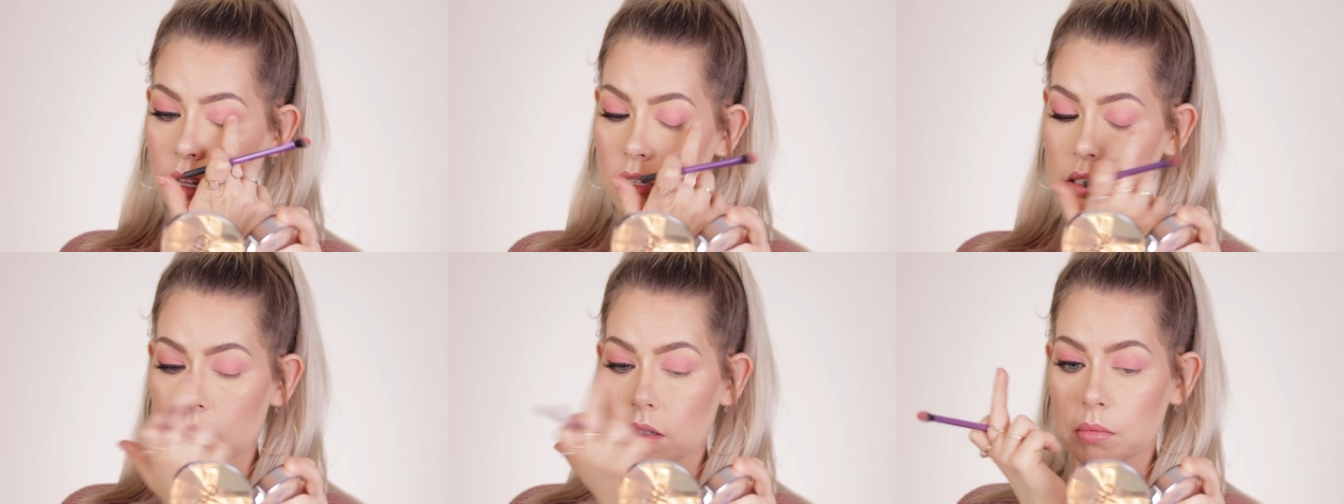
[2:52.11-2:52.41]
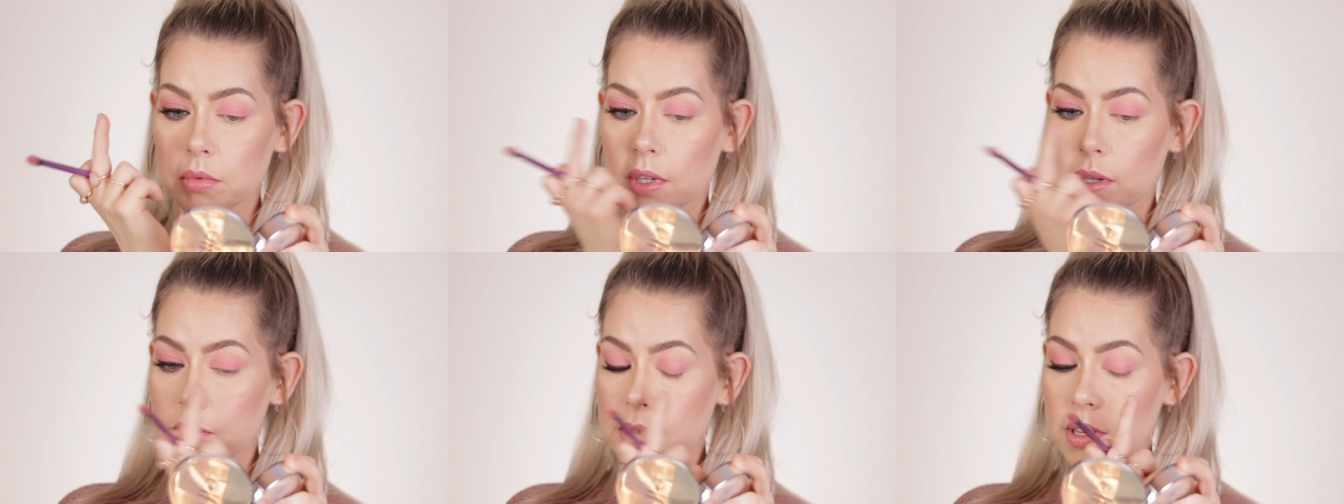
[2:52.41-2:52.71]

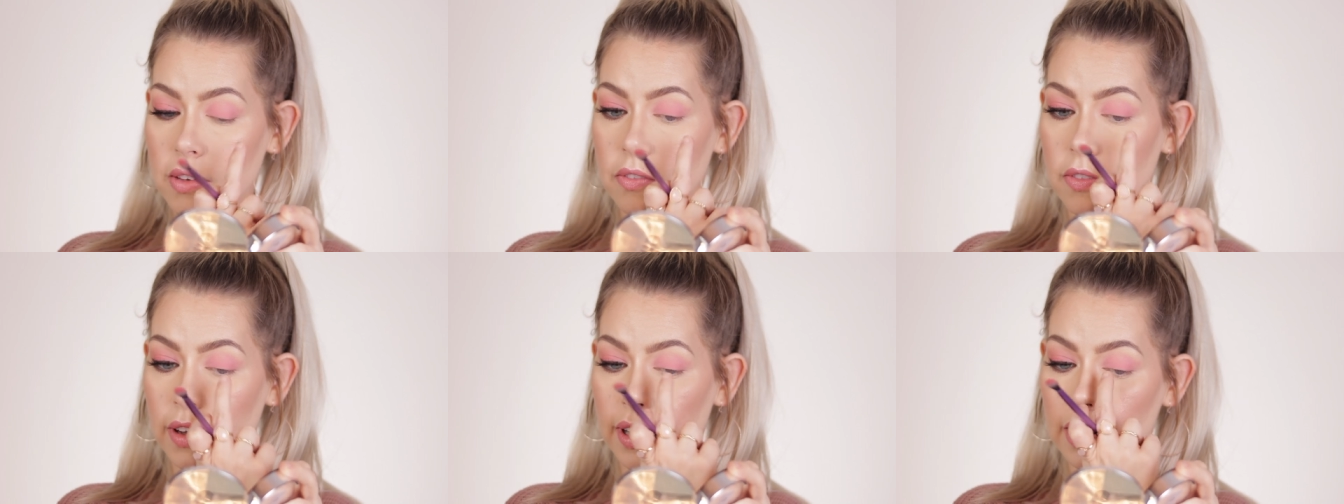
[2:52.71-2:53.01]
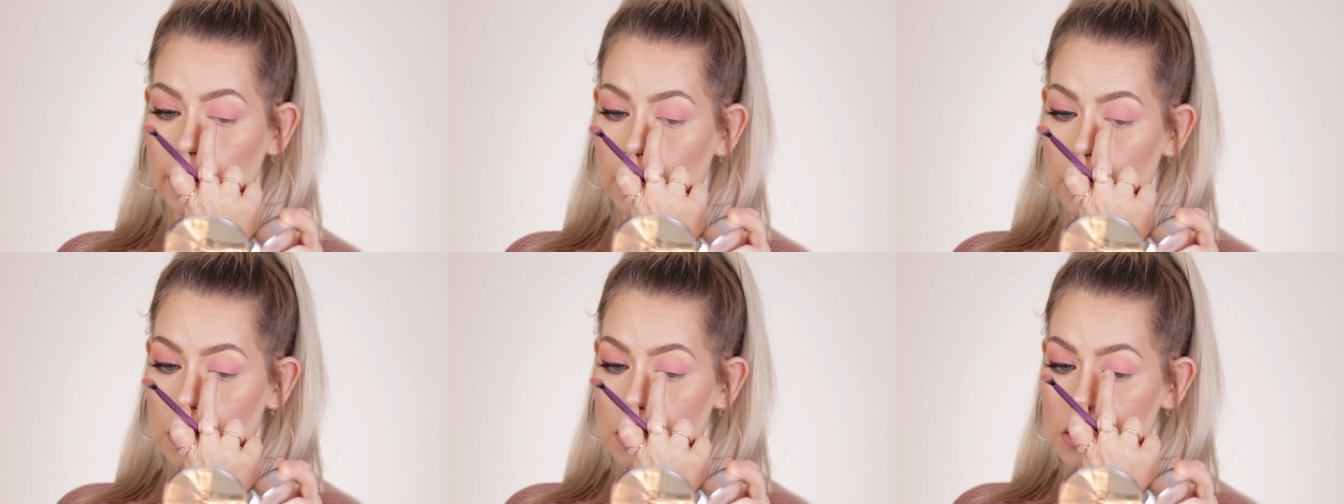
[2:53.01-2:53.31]
Sometimes I
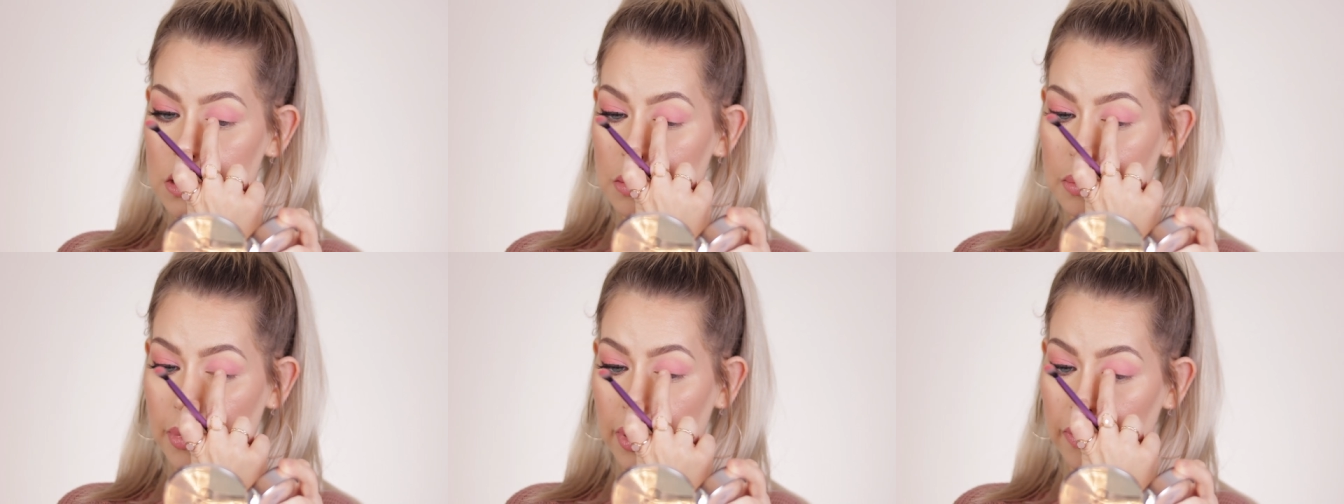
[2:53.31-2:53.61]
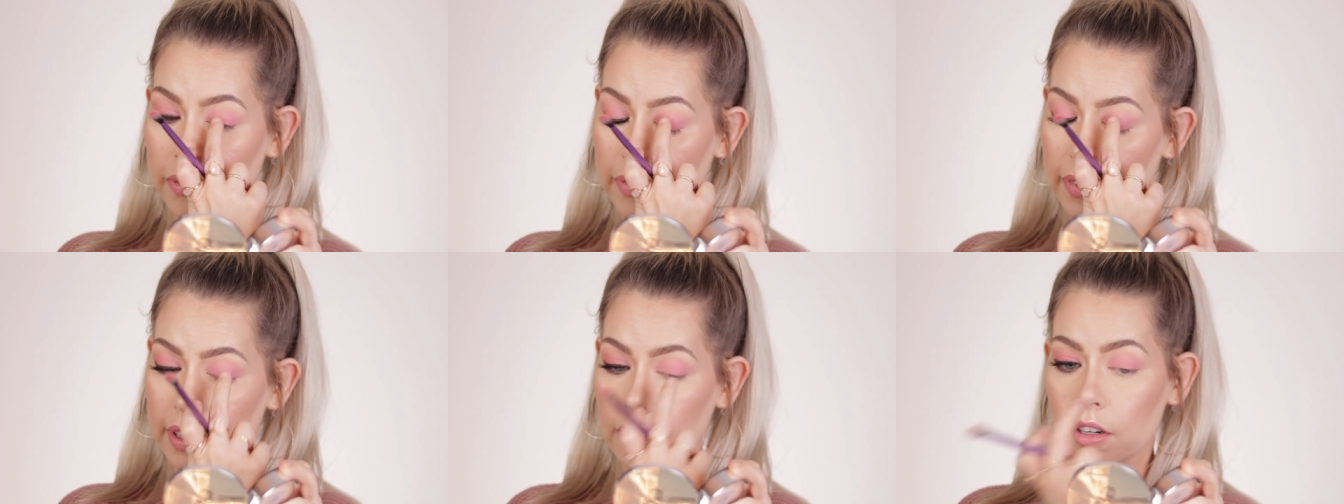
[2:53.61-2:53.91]
find that using my
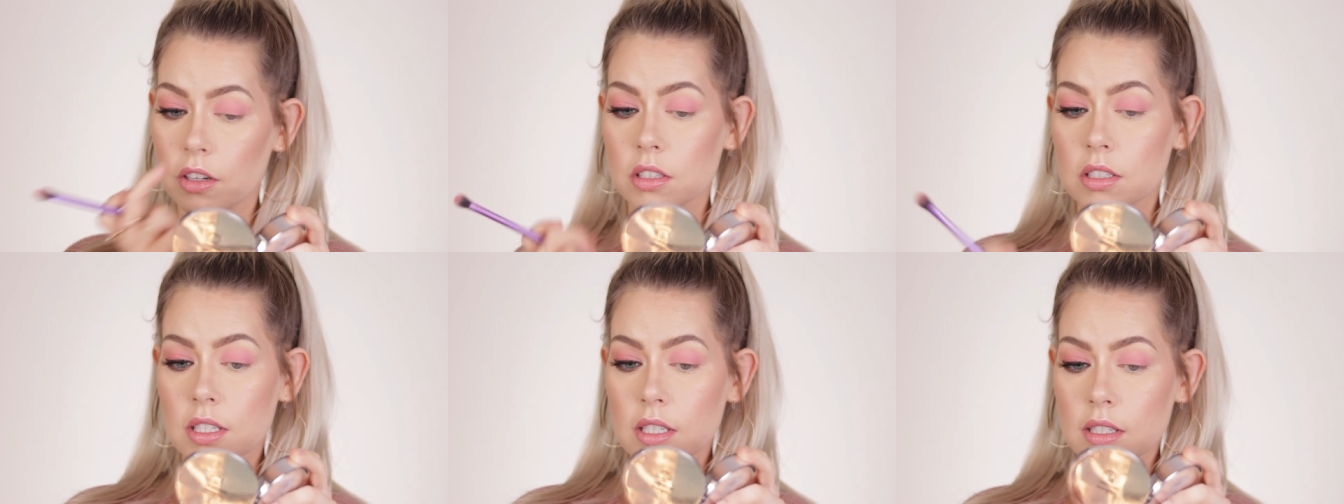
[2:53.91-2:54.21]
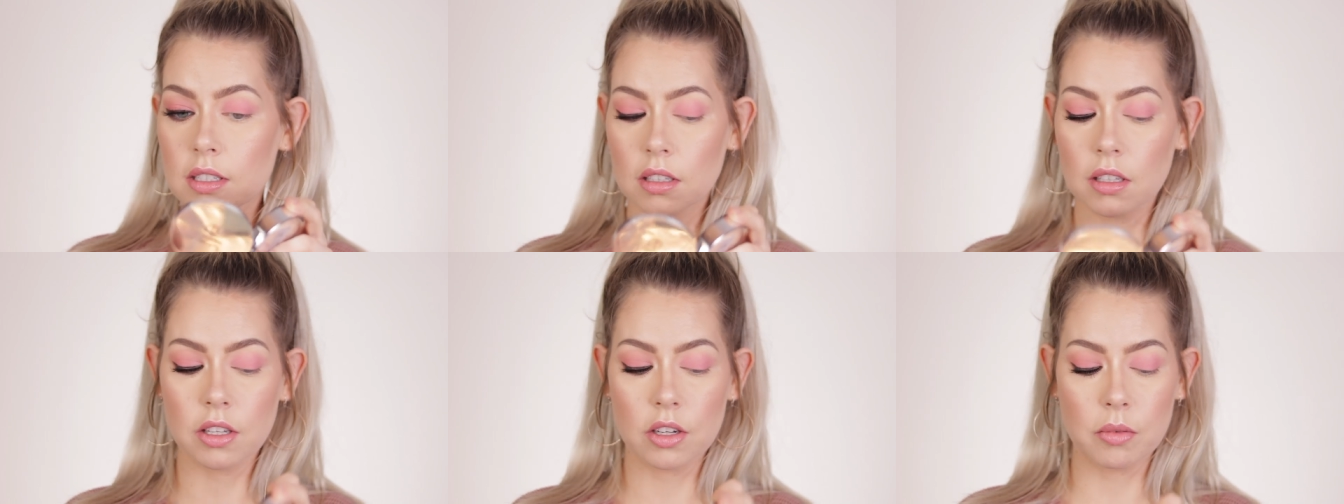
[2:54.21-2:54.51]
fingers
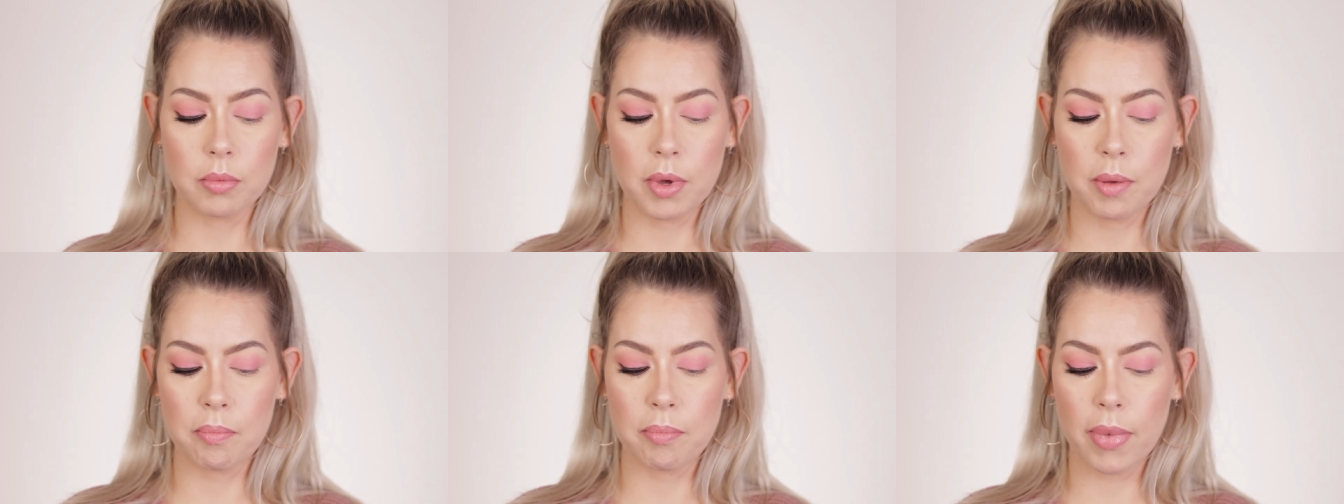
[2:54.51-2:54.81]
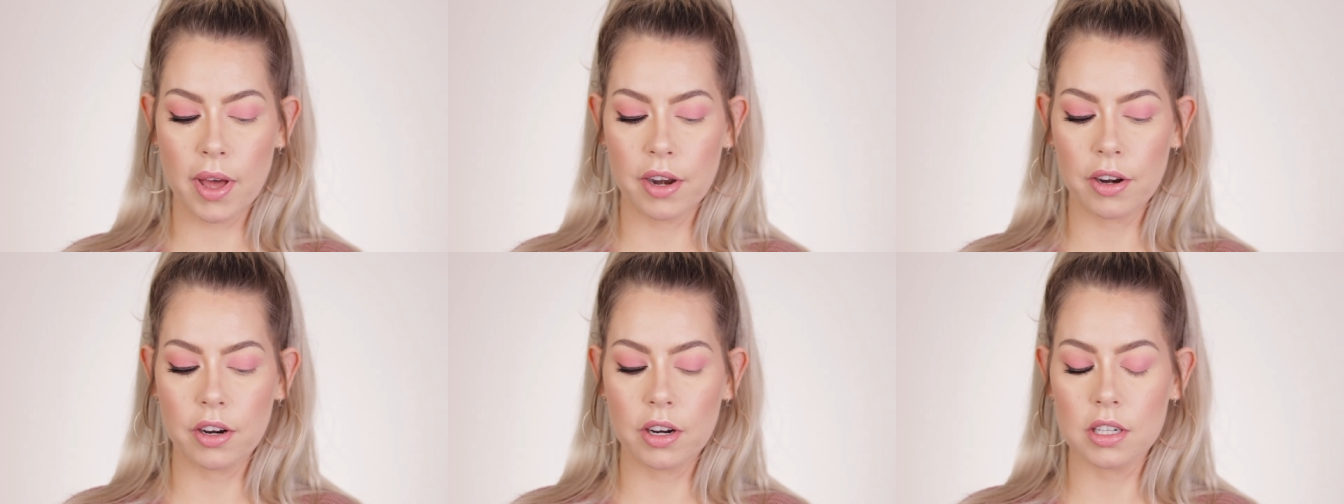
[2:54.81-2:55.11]
is a little bit
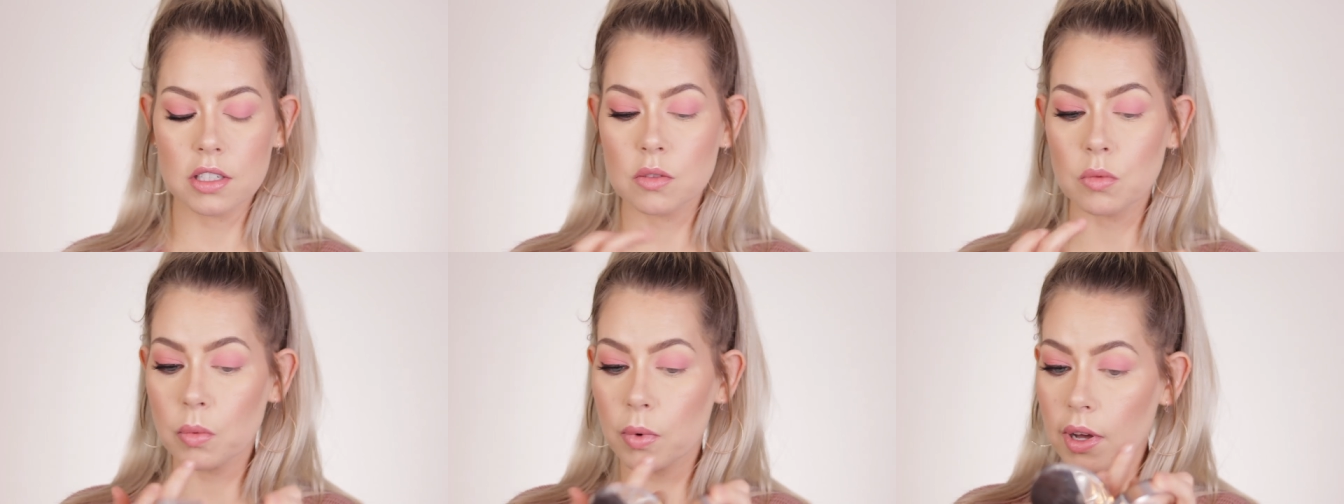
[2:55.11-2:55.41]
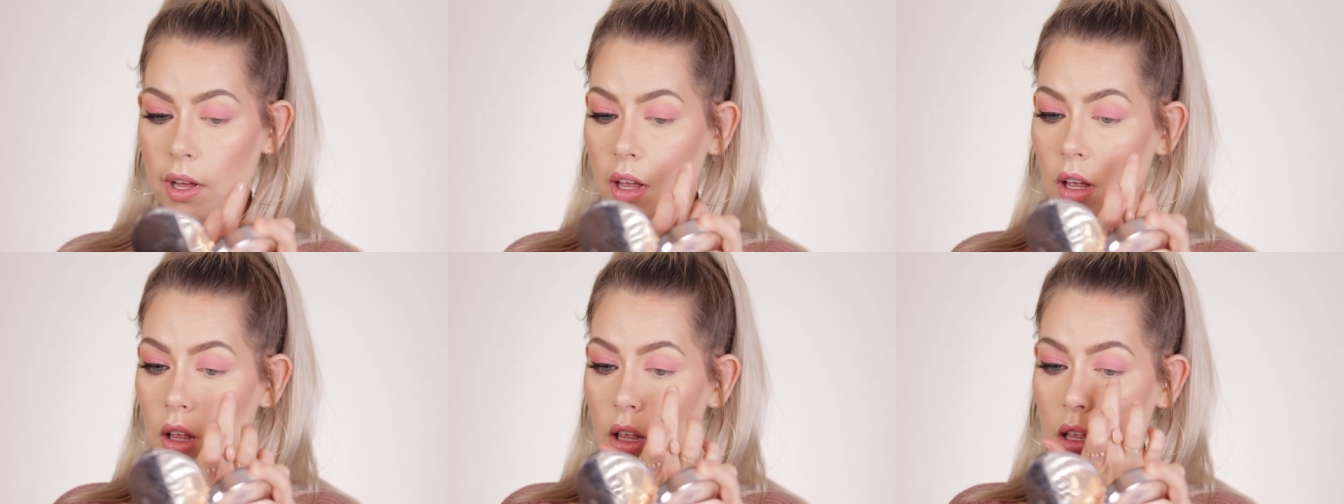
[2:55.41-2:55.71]
better as
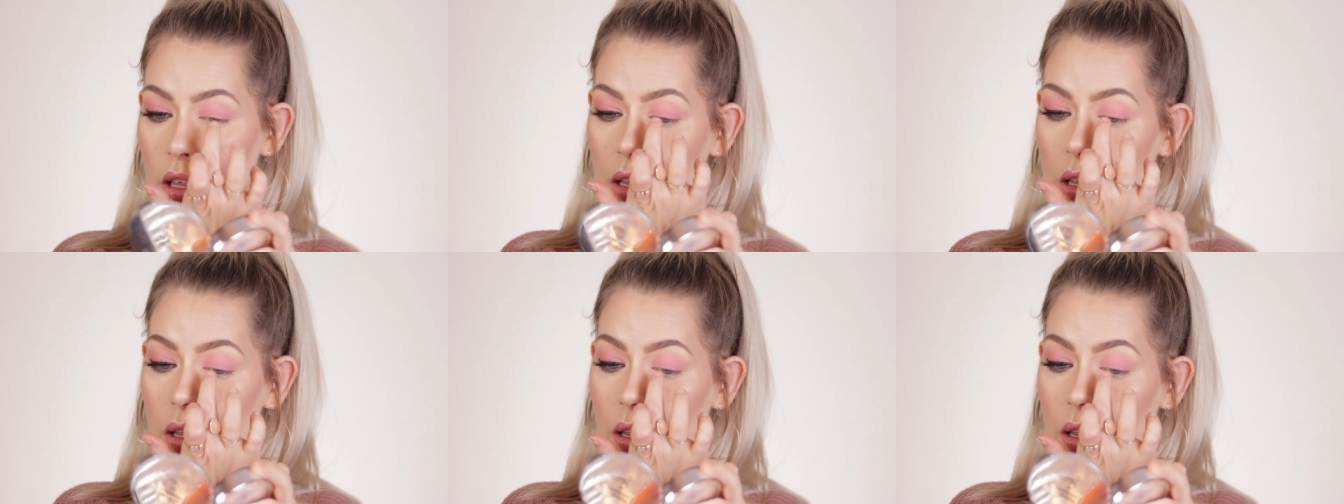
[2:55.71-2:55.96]
well.